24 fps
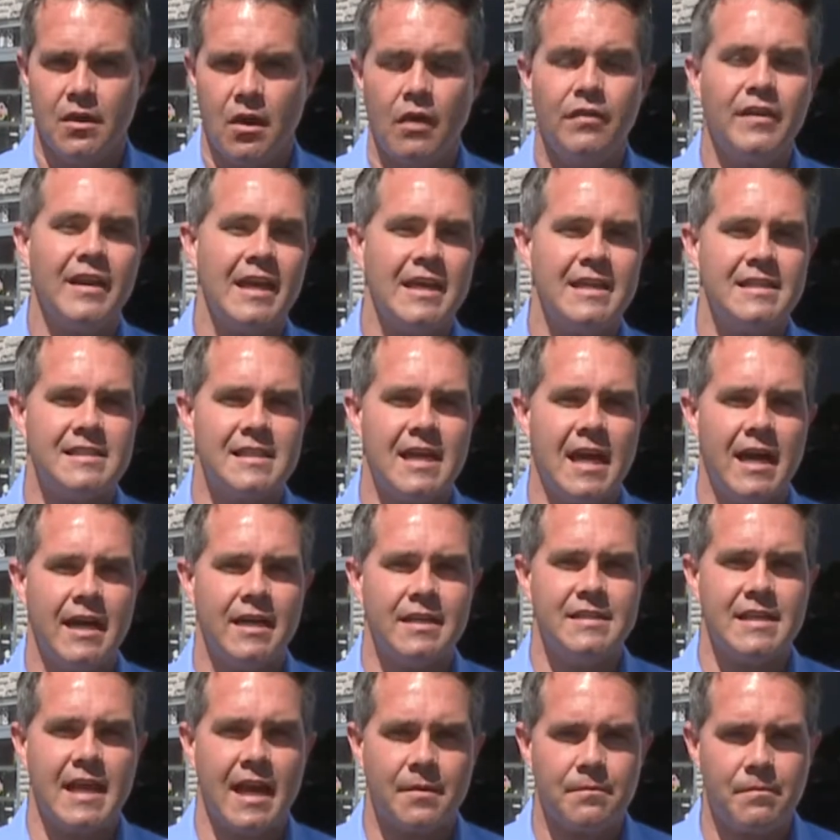On the east
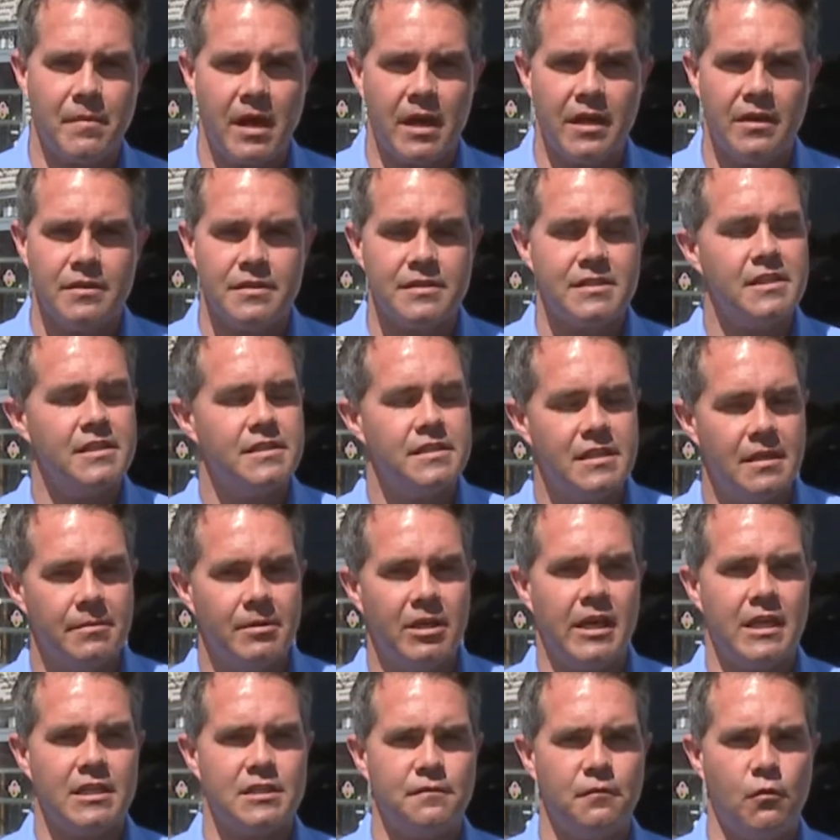side, Zach Myers,
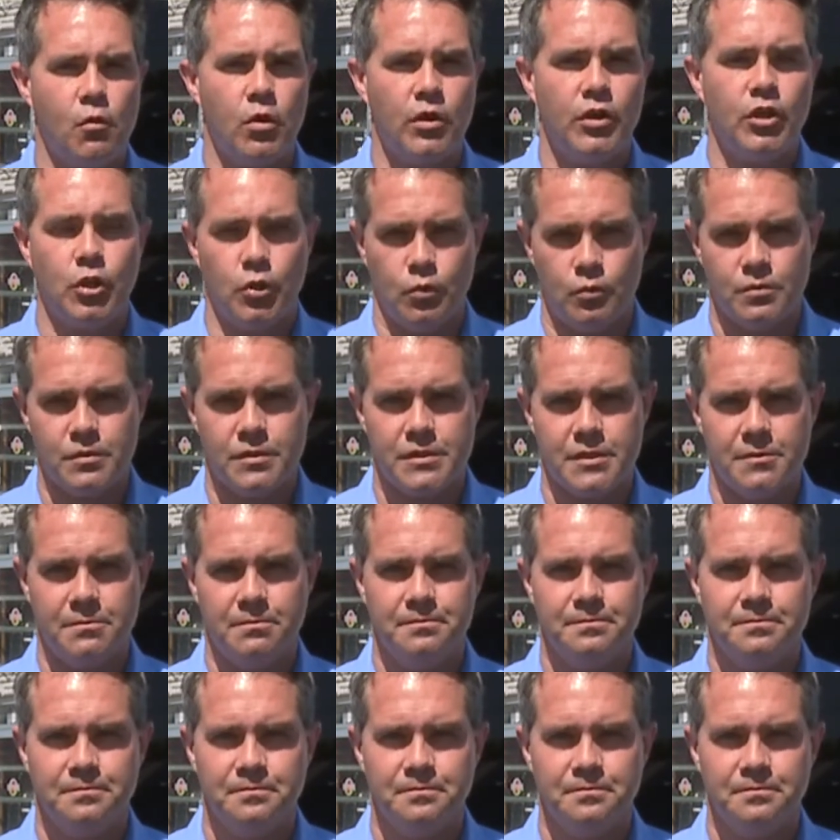CBS 4 News.